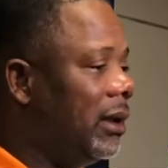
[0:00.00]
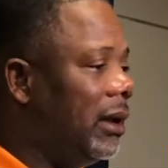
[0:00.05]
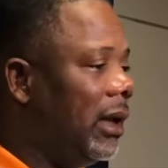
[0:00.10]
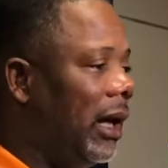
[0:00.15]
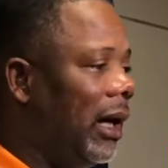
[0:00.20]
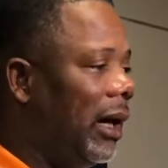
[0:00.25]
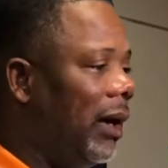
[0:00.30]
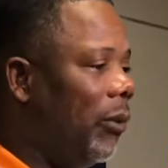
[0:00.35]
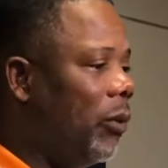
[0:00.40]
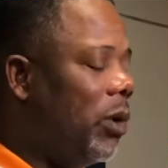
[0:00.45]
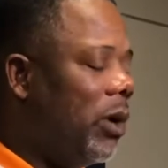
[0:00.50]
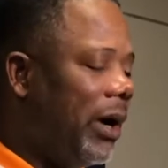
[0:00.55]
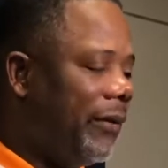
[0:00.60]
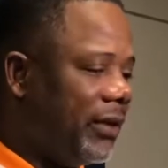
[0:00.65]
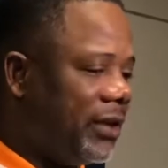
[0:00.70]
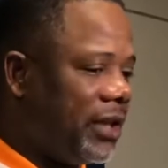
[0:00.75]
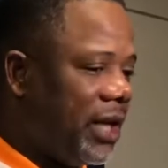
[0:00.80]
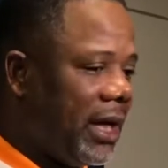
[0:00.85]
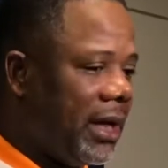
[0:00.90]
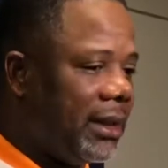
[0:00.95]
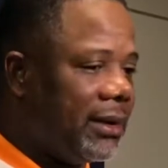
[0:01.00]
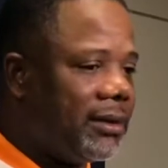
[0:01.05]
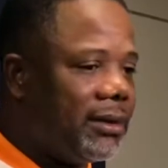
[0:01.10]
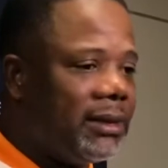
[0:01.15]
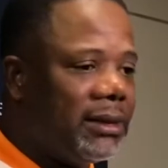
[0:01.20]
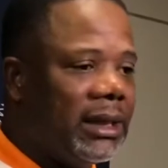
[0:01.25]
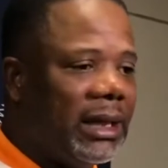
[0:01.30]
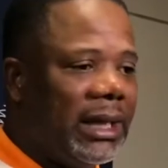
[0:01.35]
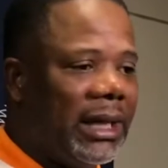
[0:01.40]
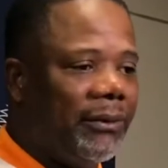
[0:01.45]
we'll have a
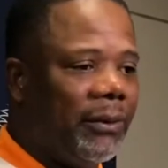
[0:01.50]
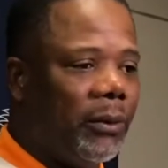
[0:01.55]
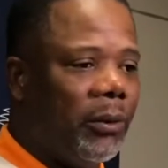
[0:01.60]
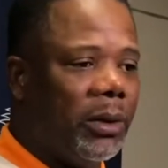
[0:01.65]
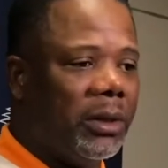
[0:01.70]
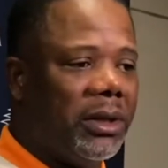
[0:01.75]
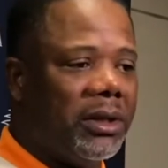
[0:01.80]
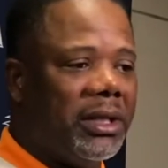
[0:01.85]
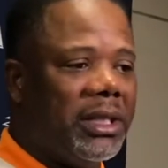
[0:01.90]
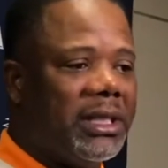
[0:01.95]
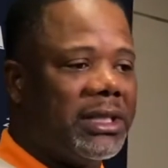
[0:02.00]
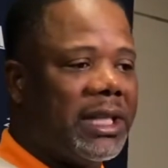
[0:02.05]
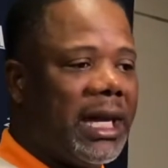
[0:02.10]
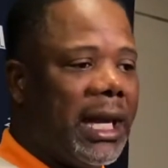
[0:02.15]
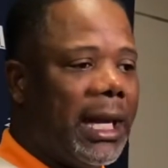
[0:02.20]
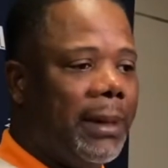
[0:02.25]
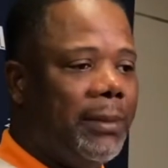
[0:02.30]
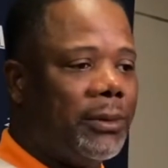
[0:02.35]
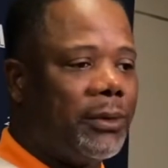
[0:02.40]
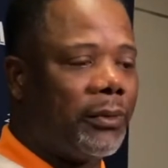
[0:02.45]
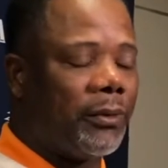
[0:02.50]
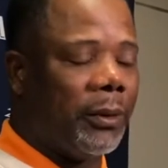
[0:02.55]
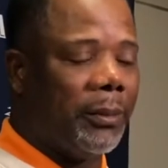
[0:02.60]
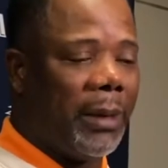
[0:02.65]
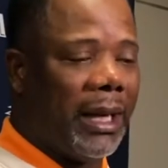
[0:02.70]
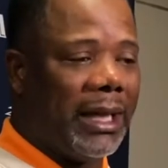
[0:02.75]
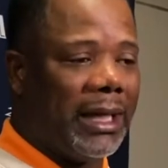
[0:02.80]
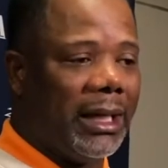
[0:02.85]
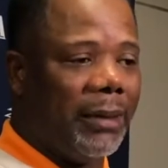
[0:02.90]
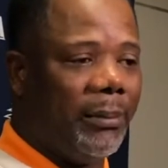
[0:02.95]
chance in every one of these games
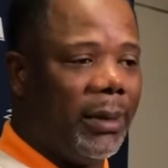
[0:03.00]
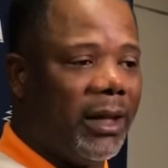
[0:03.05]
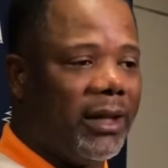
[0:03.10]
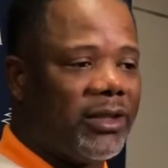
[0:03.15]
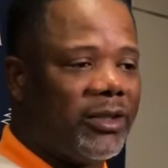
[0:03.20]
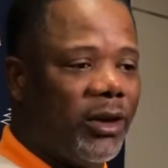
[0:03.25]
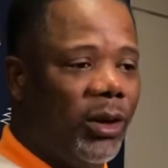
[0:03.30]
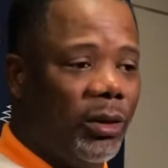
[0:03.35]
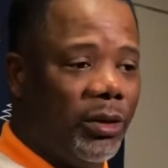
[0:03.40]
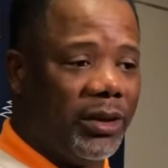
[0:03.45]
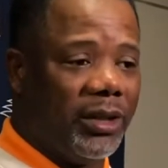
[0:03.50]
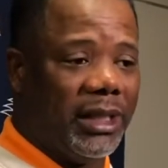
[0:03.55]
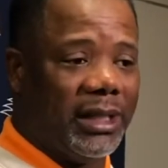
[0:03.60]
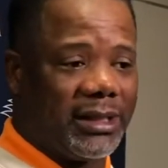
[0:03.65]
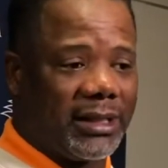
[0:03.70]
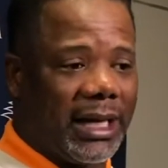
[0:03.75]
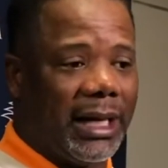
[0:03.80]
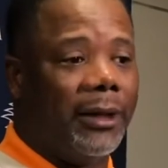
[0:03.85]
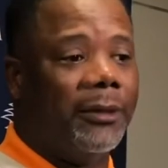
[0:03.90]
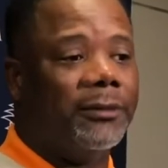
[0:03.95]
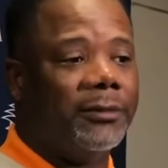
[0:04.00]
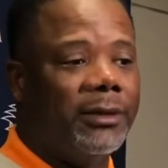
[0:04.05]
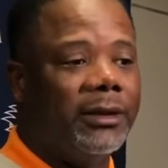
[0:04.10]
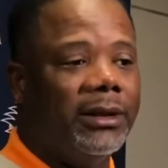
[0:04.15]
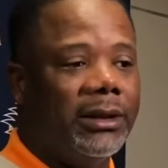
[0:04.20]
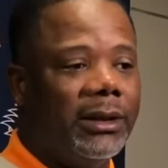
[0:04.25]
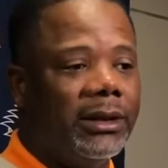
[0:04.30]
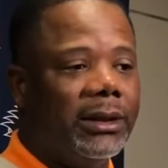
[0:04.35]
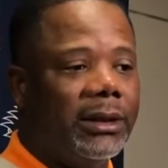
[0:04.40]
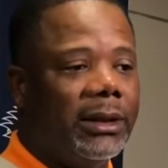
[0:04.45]
remaining, because all of these count.
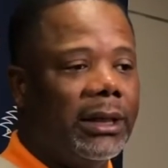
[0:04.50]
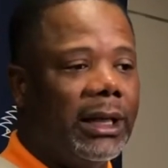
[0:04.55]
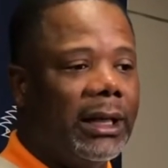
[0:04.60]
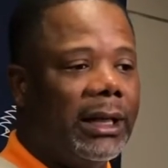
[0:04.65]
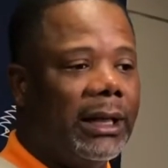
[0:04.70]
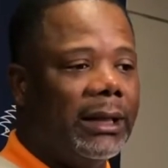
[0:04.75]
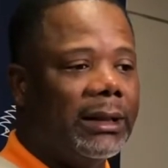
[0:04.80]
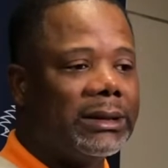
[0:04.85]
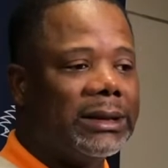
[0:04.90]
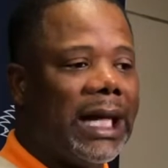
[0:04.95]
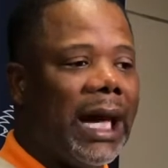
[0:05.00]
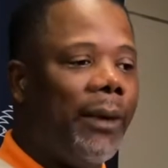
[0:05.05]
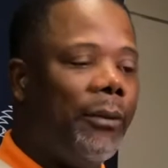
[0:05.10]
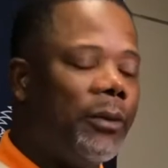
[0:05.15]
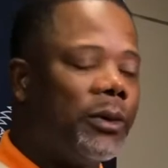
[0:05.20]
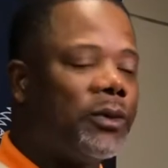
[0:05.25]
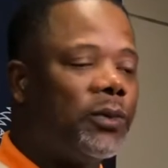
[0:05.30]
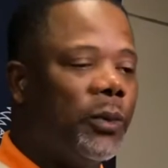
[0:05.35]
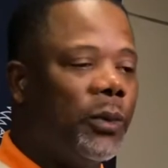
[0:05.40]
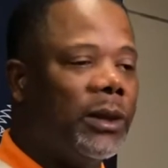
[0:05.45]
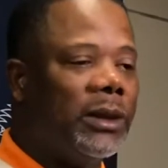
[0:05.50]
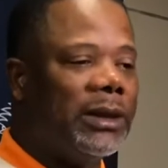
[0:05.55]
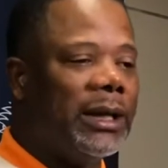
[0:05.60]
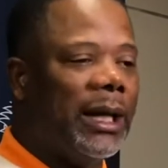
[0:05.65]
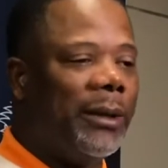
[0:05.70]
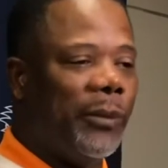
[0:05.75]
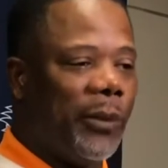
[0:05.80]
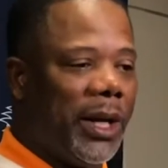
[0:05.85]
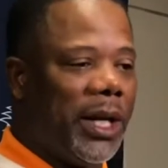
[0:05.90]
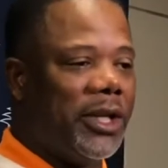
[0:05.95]
That was one
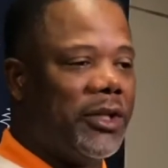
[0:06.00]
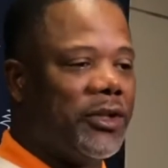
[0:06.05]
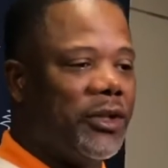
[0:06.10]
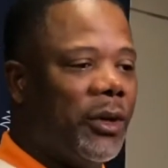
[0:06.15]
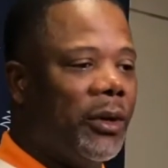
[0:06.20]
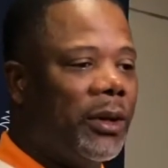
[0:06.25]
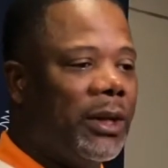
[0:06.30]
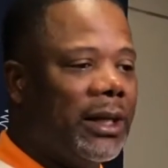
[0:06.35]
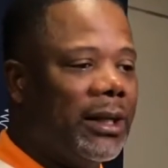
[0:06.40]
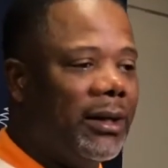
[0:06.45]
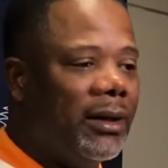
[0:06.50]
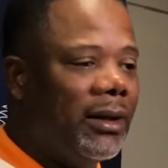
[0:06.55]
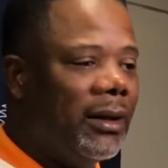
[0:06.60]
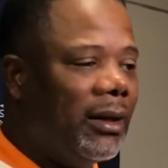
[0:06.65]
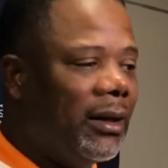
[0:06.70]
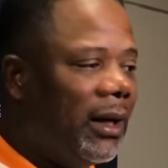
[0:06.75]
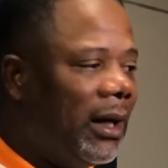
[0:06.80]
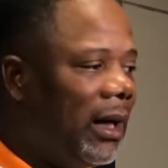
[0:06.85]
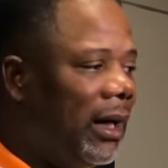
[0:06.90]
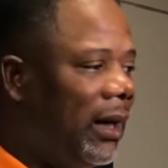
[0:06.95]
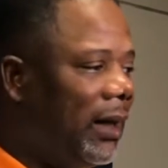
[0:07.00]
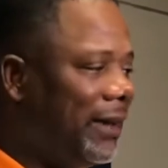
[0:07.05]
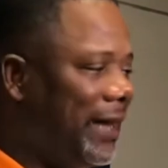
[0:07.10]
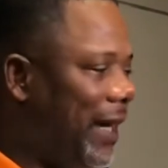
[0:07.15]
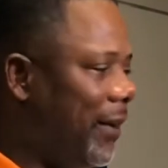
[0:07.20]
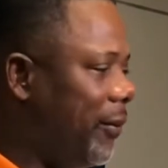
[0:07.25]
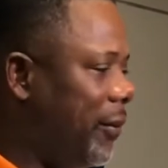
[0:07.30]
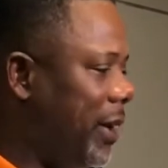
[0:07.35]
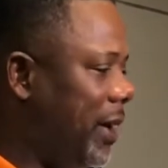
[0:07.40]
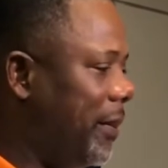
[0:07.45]
that we enjoyed,
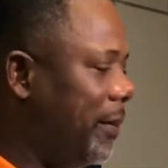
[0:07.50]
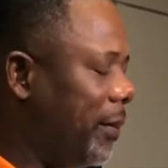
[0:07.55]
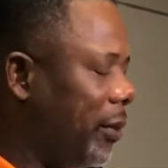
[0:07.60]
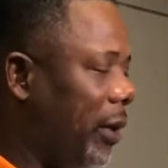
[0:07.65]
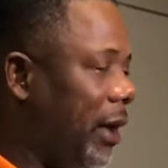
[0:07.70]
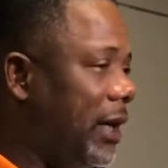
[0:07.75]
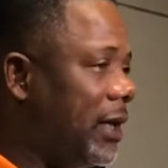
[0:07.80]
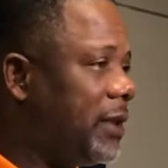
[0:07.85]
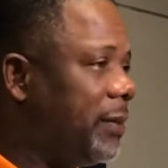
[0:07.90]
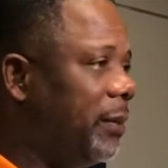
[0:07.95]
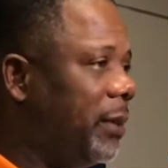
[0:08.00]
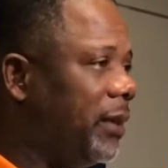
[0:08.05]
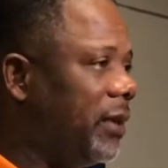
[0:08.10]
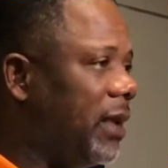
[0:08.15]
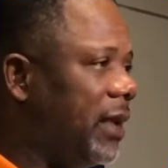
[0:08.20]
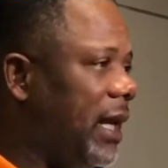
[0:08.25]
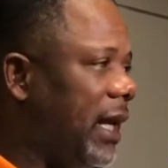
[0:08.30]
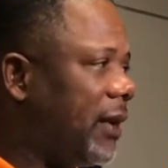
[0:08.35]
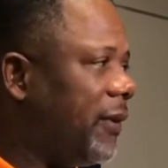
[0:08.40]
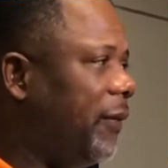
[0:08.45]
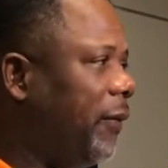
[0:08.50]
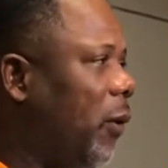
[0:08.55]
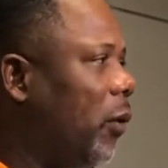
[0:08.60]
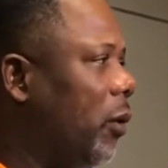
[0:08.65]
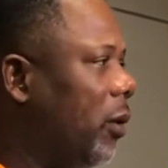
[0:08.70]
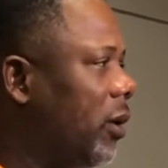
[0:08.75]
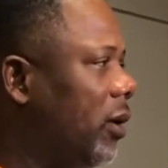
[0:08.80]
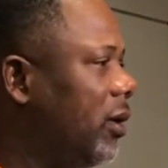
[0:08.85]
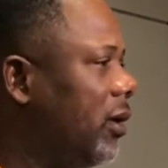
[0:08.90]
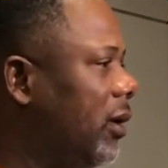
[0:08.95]
that we embraced, but the next
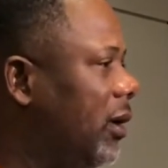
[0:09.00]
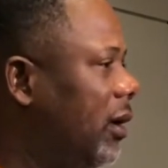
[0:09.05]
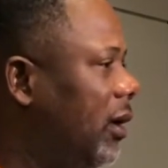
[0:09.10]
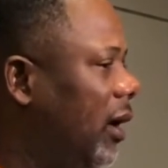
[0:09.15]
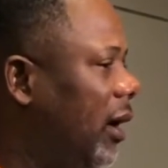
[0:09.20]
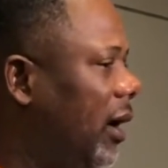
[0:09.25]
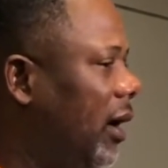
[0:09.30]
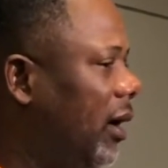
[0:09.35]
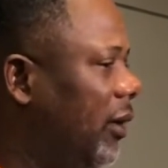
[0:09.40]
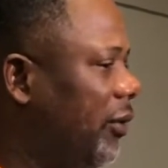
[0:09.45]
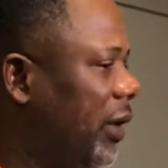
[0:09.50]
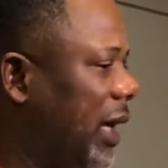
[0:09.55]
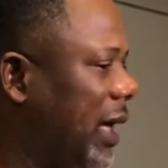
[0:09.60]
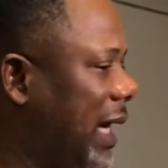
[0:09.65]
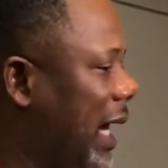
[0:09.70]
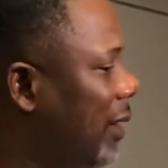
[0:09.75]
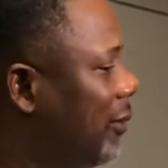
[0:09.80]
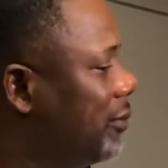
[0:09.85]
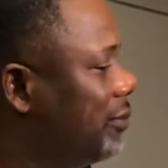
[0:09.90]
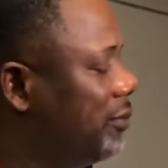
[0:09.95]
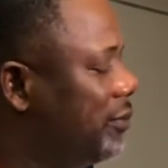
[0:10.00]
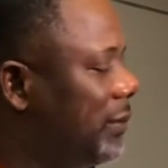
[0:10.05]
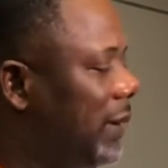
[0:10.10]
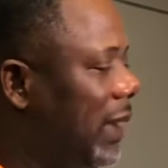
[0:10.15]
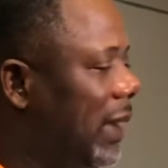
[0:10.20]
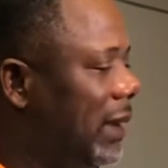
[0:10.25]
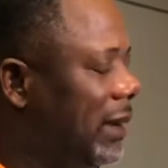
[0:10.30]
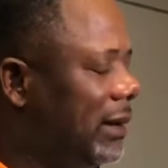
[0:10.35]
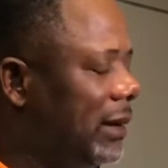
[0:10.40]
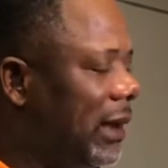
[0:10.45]
four, they count,
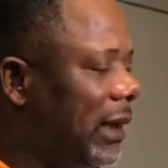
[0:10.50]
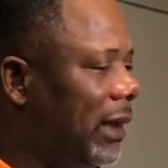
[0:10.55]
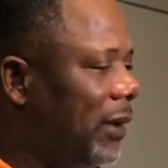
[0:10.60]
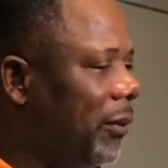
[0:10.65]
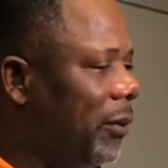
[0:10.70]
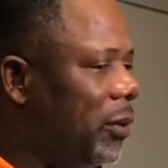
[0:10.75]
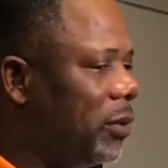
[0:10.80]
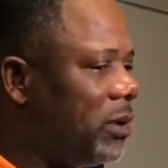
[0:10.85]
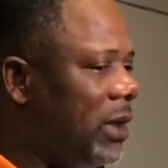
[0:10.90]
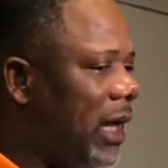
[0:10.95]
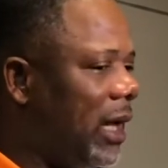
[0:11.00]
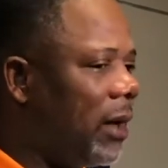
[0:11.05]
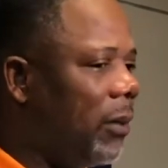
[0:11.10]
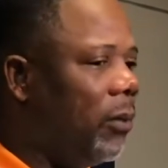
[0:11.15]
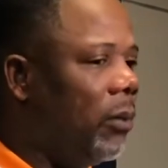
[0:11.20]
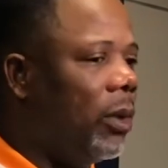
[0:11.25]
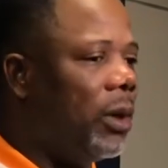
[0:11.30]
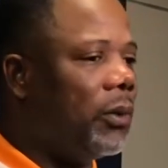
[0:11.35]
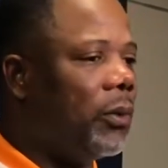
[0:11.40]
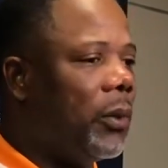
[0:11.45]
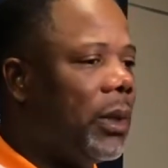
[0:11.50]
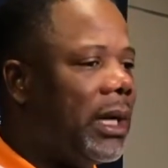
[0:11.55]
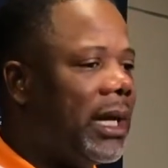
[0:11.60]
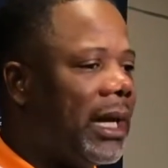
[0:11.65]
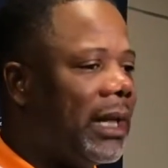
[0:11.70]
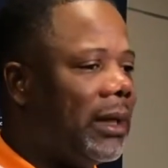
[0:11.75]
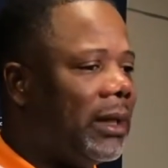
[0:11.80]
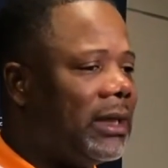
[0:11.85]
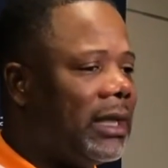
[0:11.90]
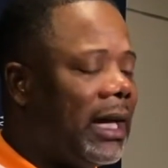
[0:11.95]
and we'll take them 1 week
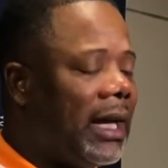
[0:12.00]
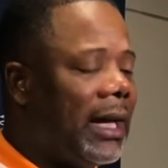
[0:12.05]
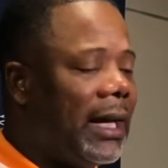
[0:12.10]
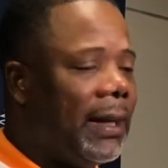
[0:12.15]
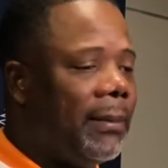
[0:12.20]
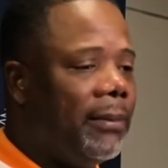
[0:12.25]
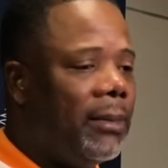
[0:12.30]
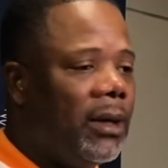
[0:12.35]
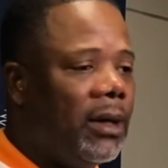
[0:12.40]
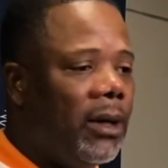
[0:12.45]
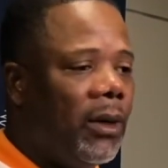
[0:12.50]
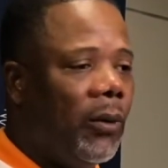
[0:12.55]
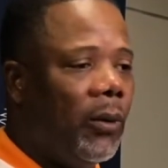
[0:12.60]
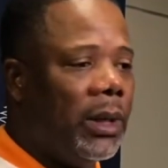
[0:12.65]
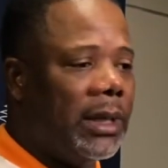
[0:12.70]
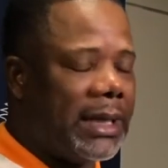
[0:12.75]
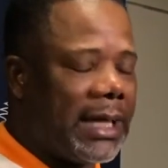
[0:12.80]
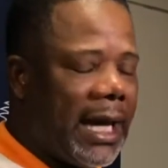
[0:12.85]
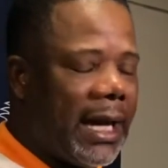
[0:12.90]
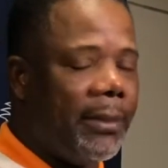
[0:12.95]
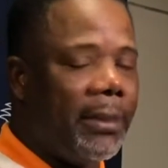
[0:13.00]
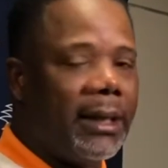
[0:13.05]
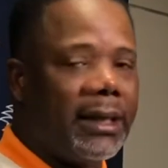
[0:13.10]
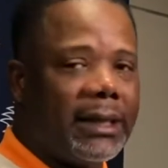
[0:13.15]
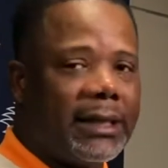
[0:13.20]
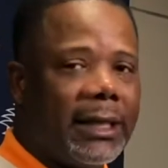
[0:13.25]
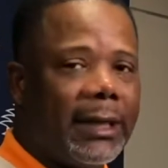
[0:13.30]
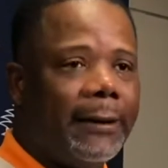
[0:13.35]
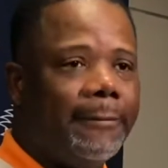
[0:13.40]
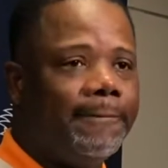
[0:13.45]
at a time, one game at a
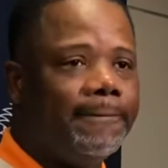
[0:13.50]
time.